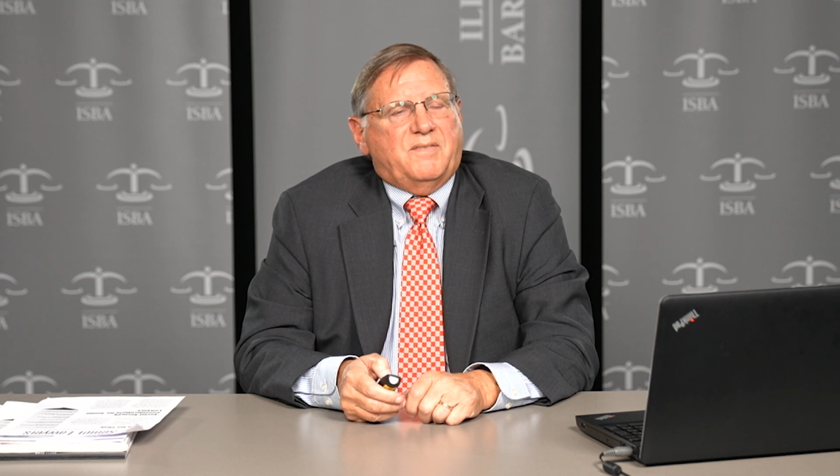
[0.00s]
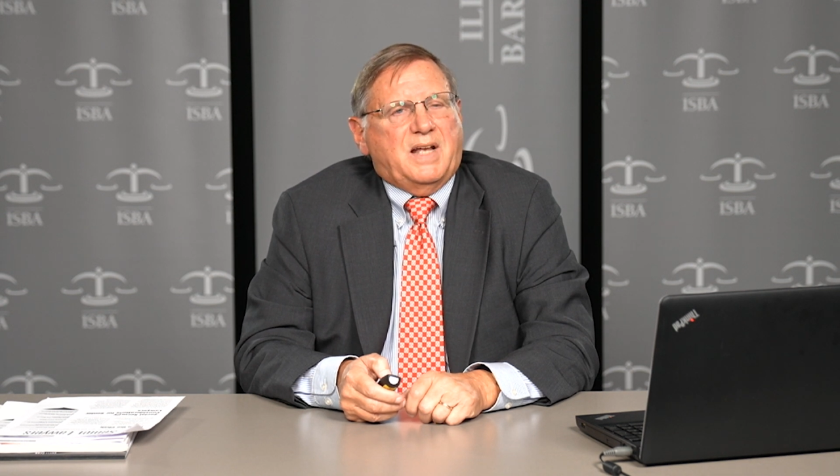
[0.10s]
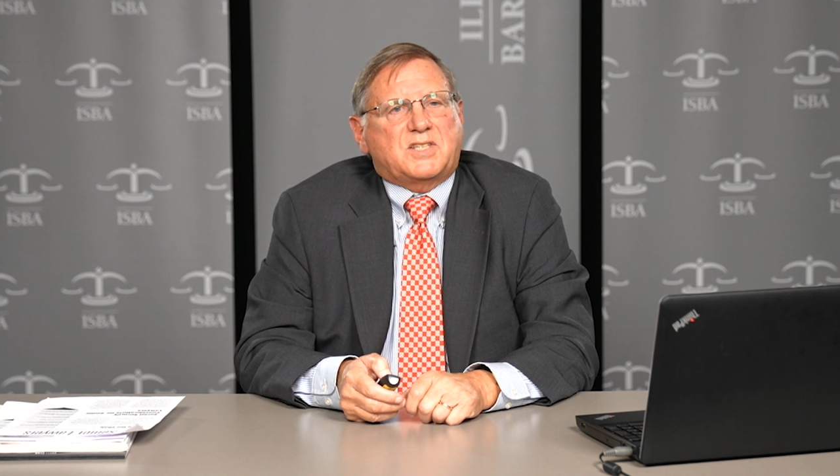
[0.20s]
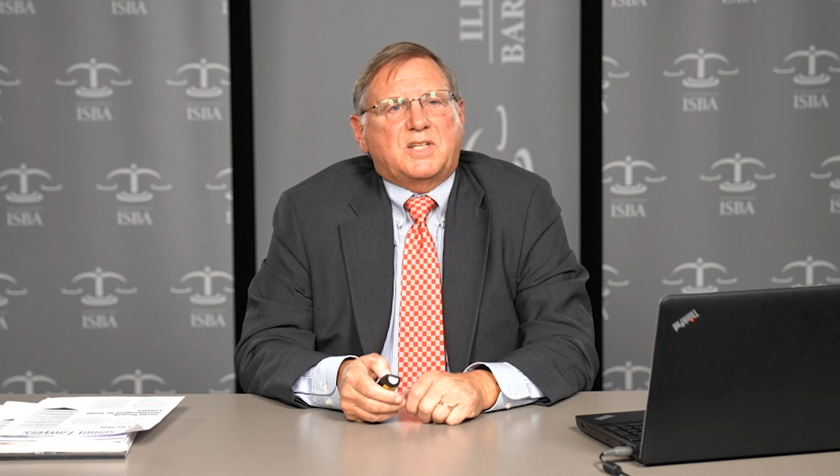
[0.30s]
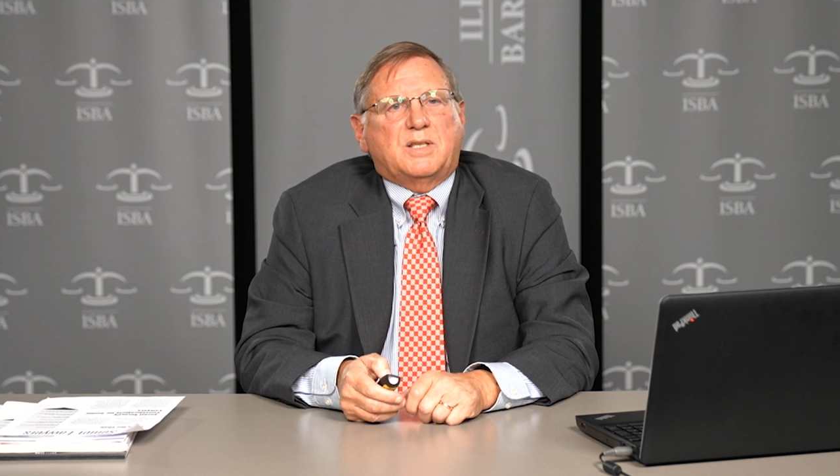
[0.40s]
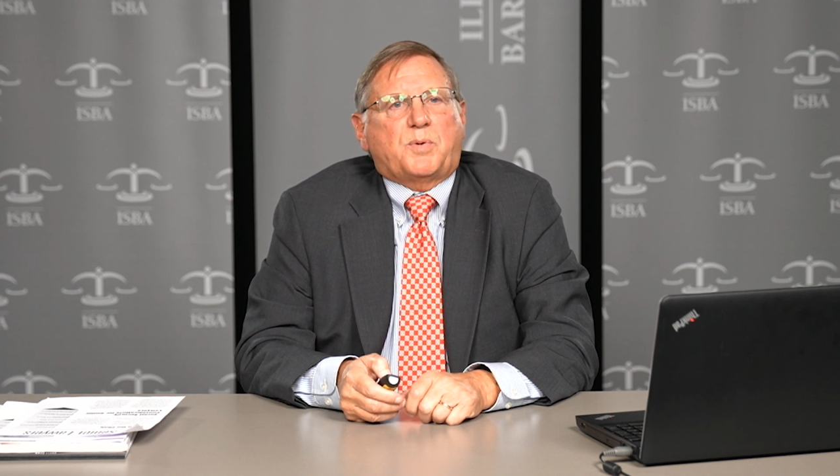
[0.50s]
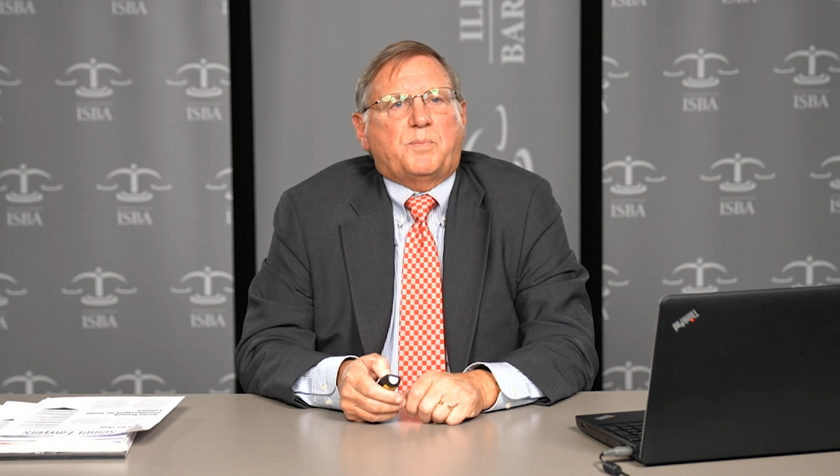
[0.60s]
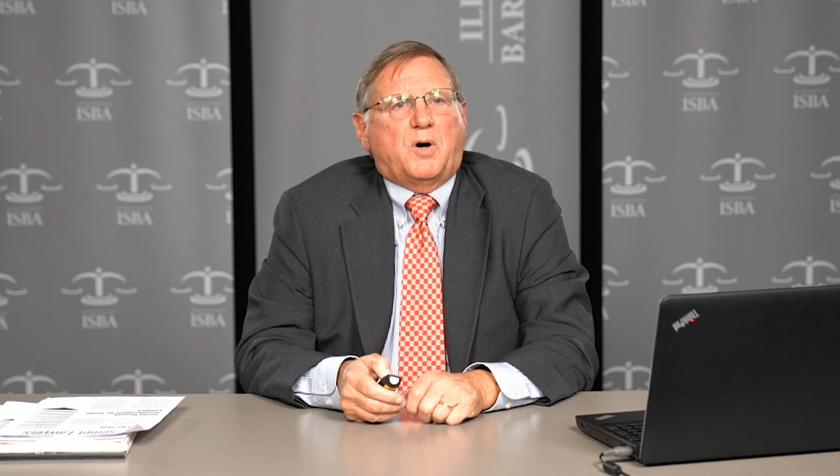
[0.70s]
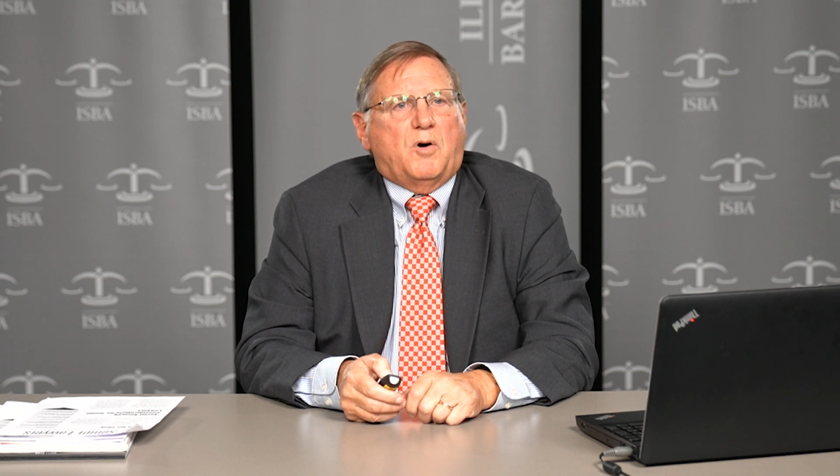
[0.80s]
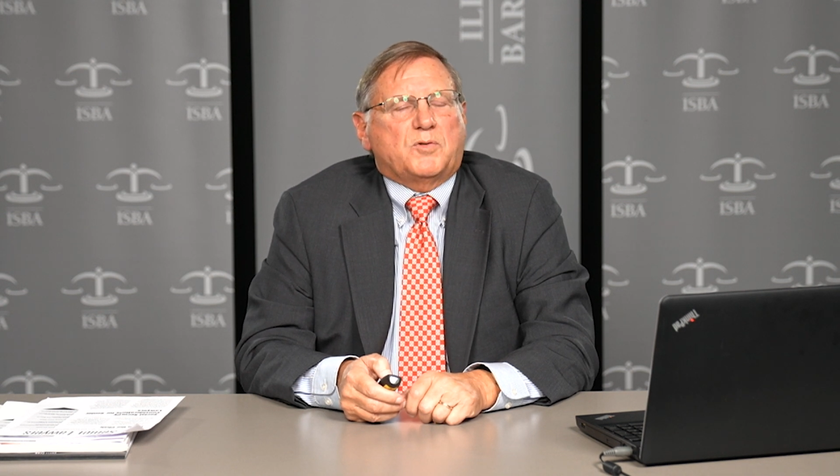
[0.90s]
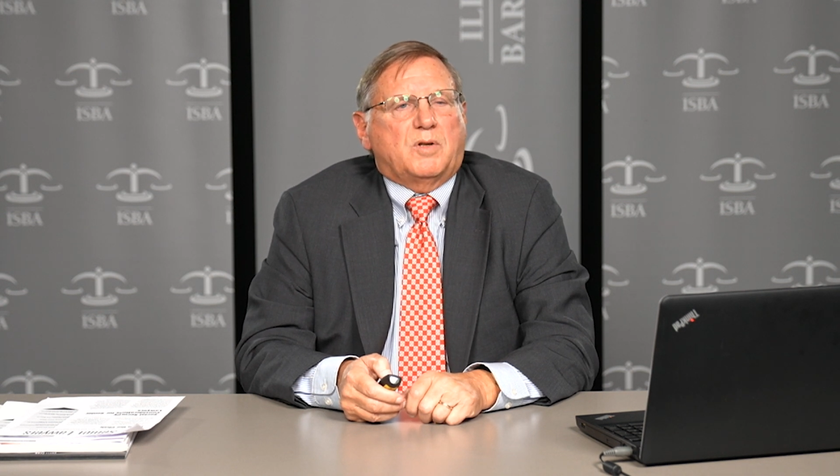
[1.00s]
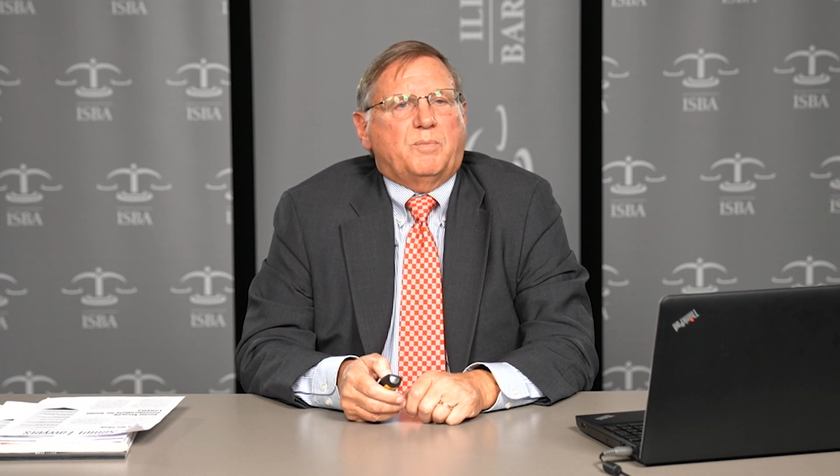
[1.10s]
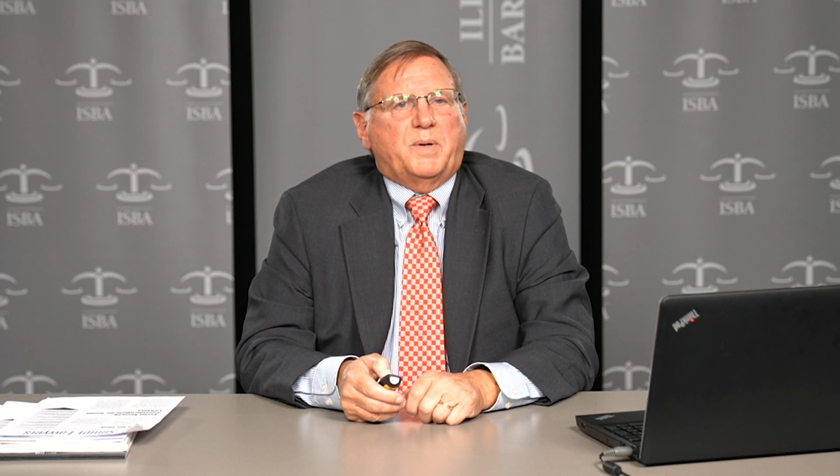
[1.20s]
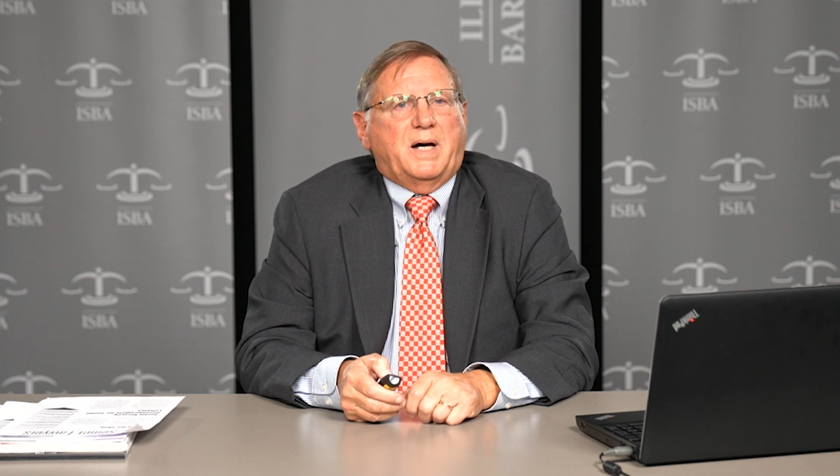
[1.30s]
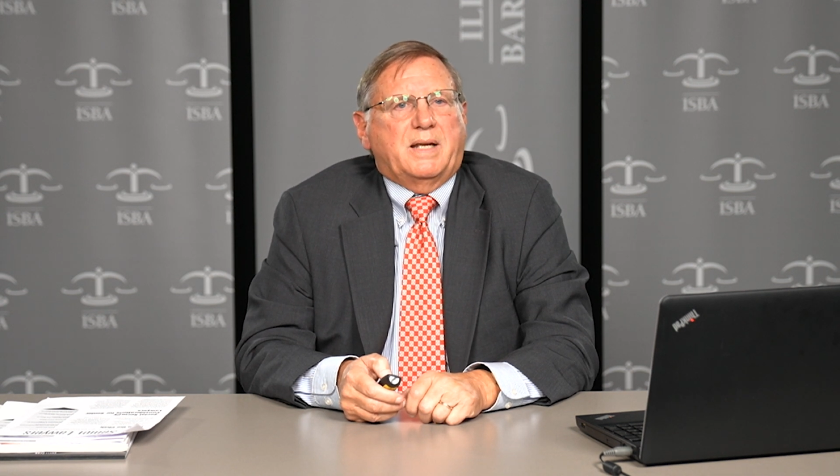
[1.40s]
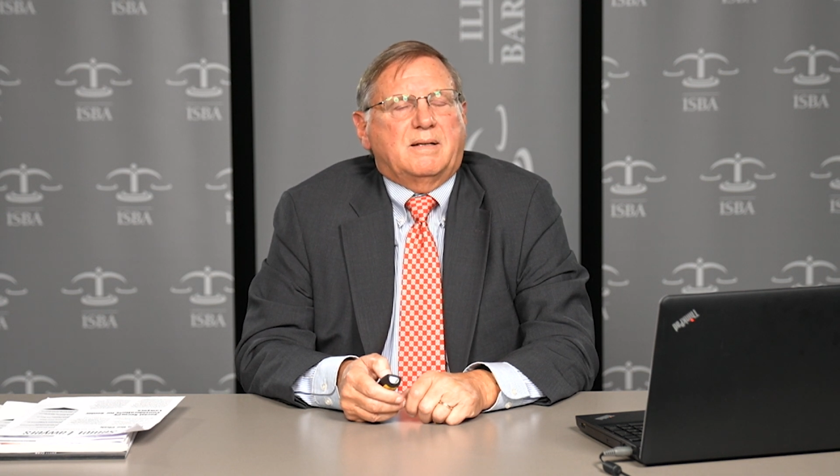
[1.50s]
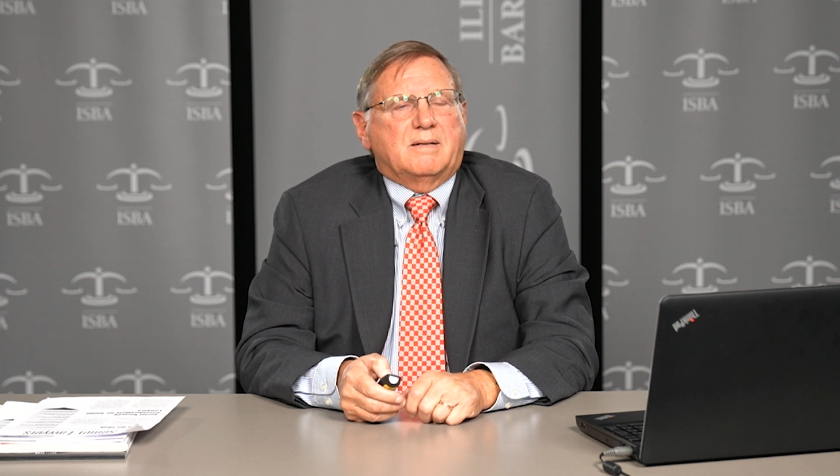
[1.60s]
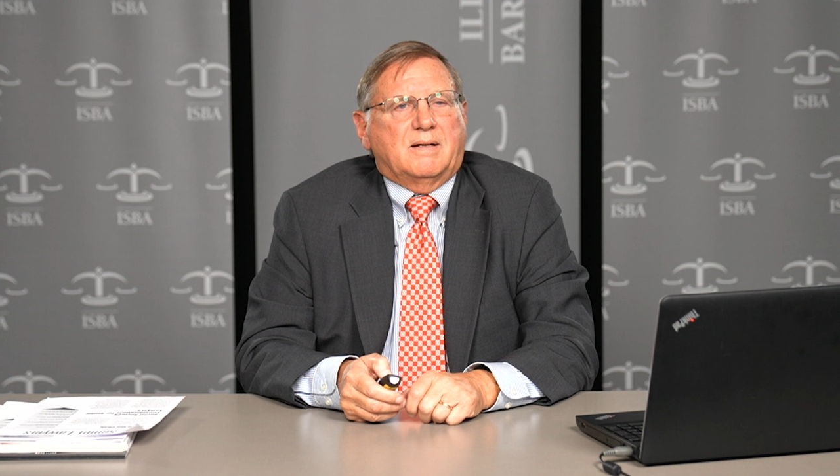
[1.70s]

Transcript: not seen the proposal, but